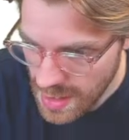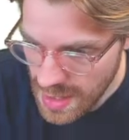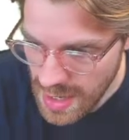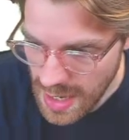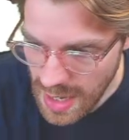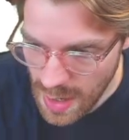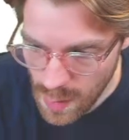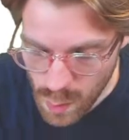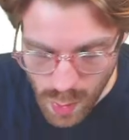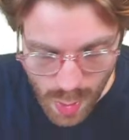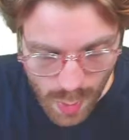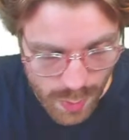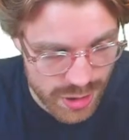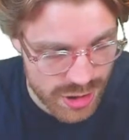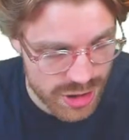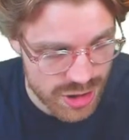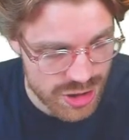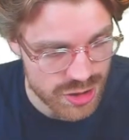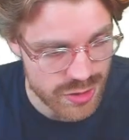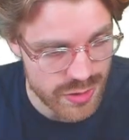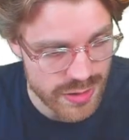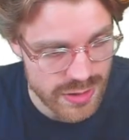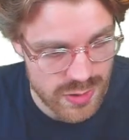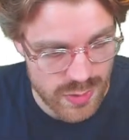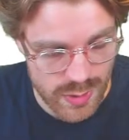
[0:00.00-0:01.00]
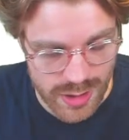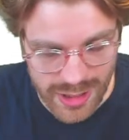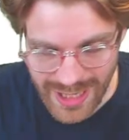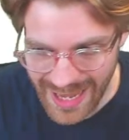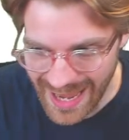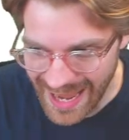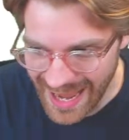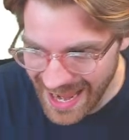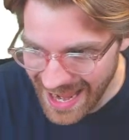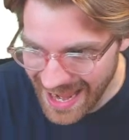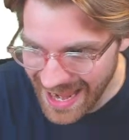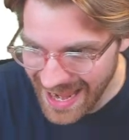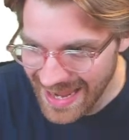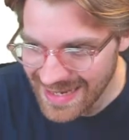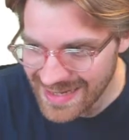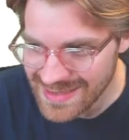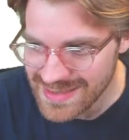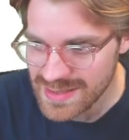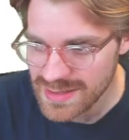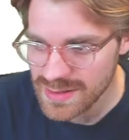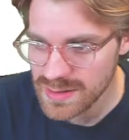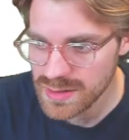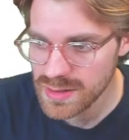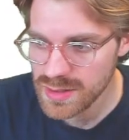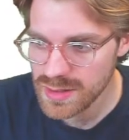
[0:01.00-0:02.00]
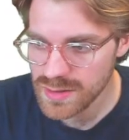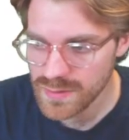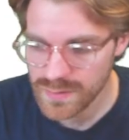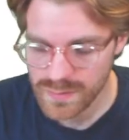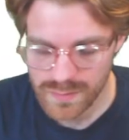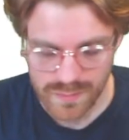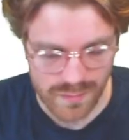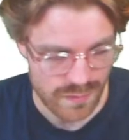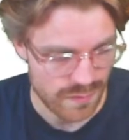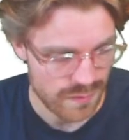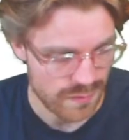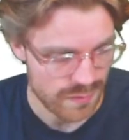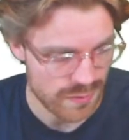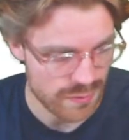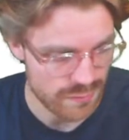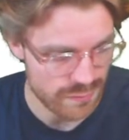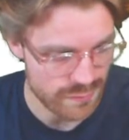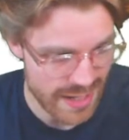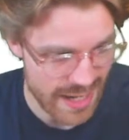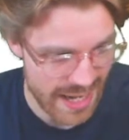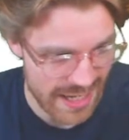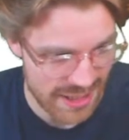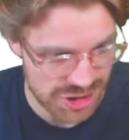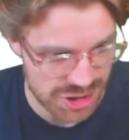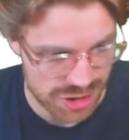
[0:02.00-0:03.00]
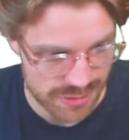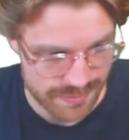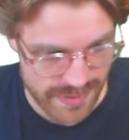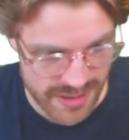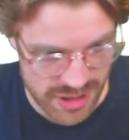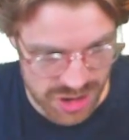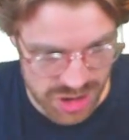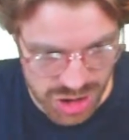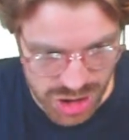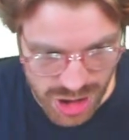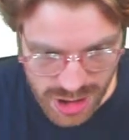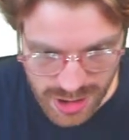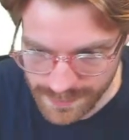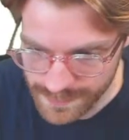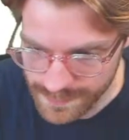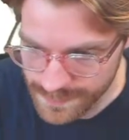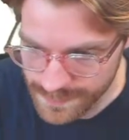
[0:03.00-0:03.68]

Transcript: And what we're going to do is we're going to add the reaction mixture.